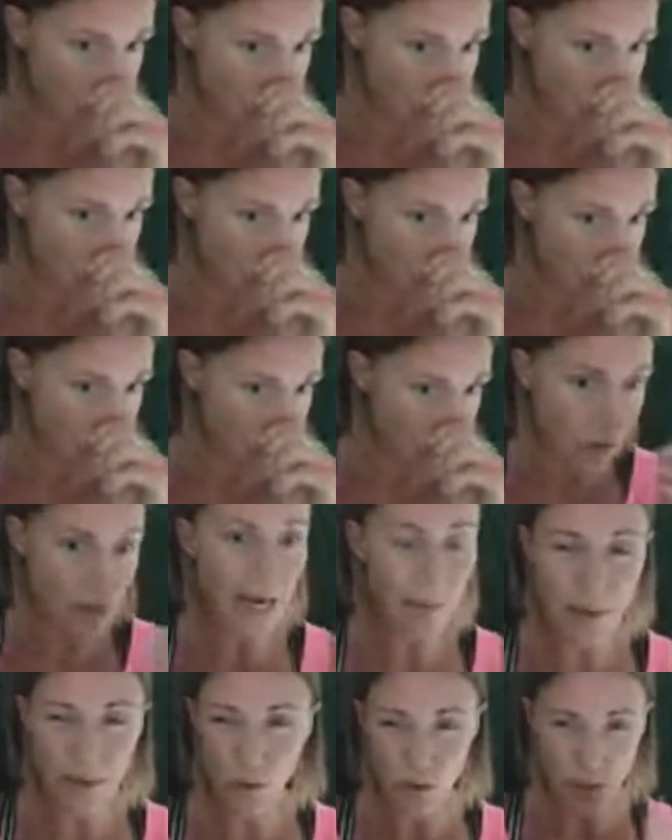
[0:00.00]
what's
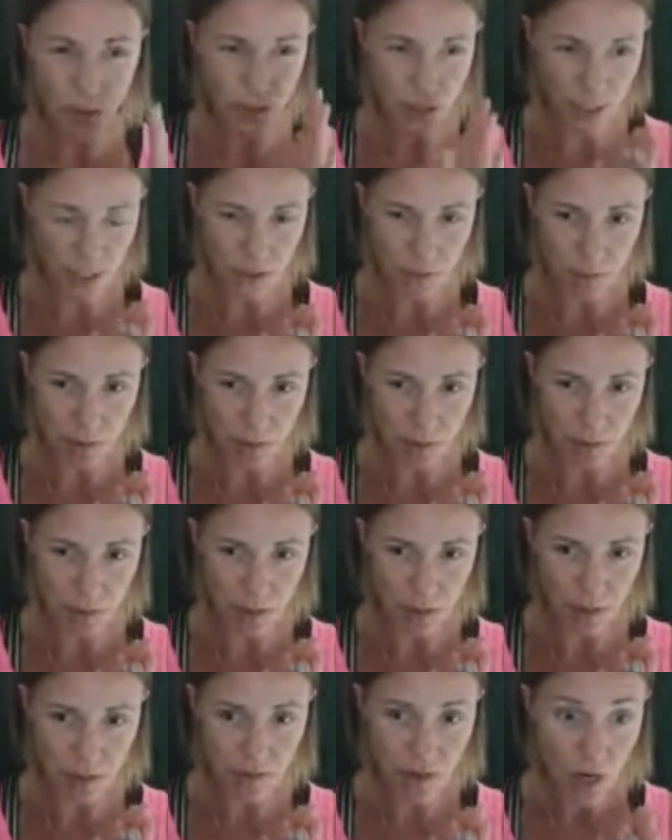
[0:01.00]
happened, what do I want to change
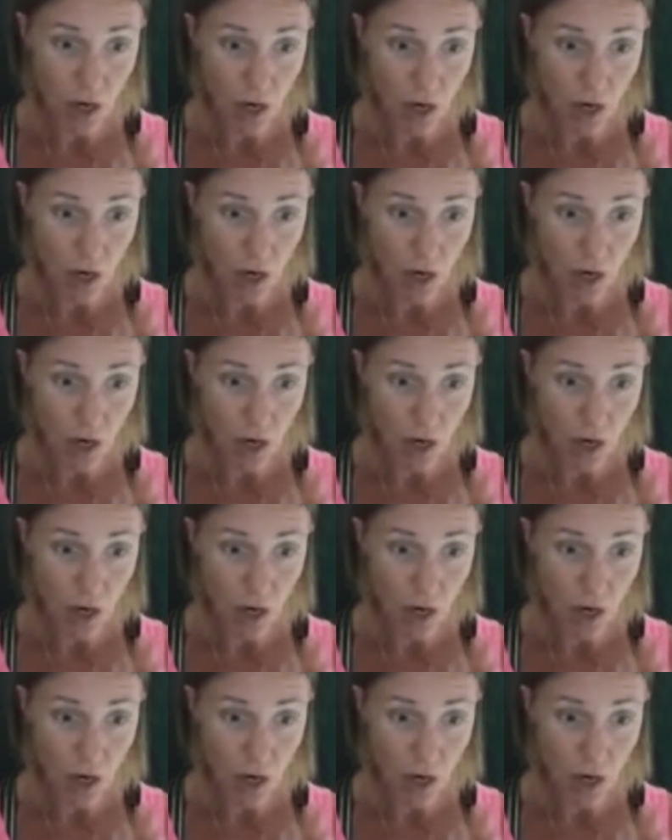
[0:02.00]
in my life,